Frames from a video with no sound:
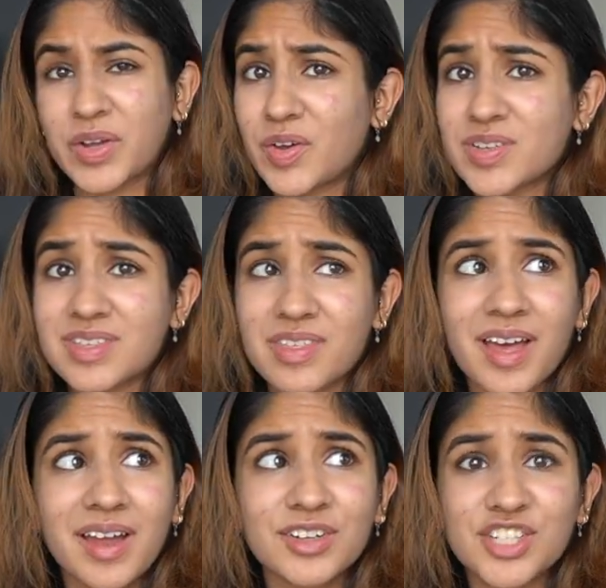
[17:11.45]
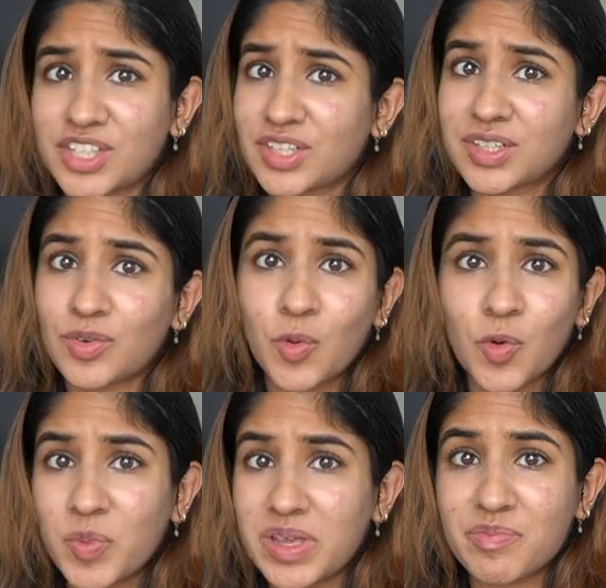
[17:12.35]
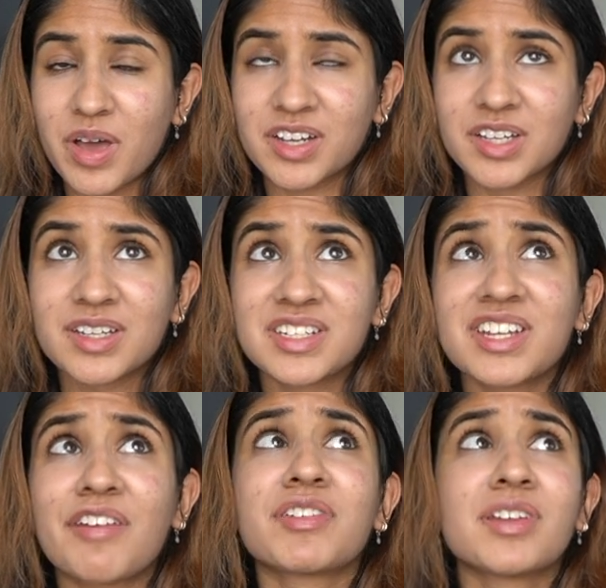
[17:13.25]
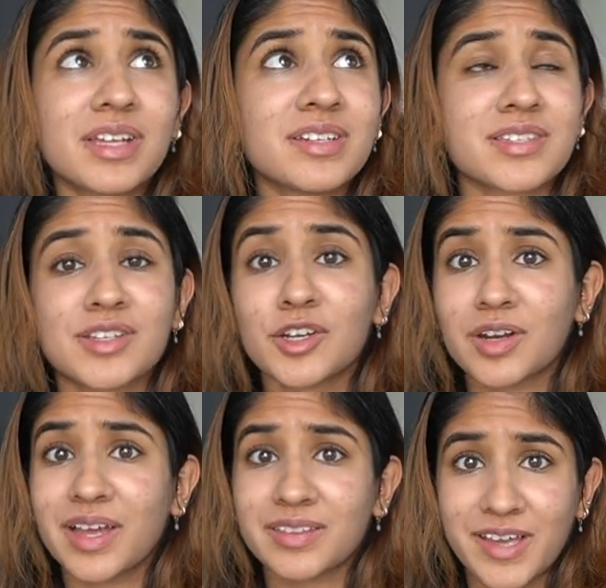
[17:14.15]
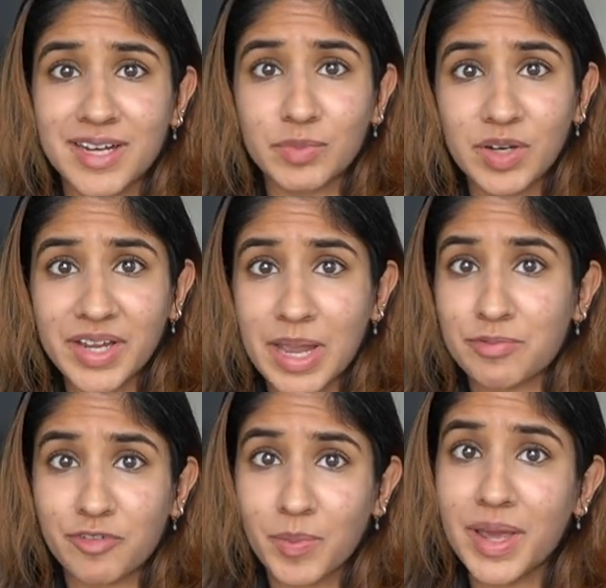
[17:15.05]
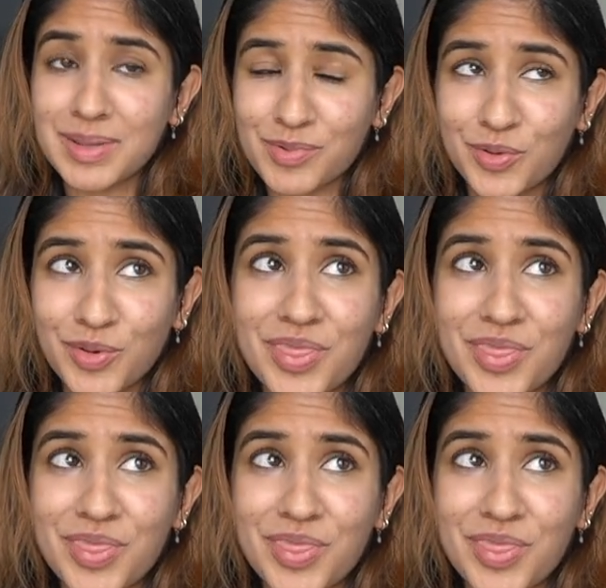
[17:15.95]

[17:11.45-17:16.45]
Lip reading: Because that chicken or beef burger definitely doesn't look like the animal it came from anymore.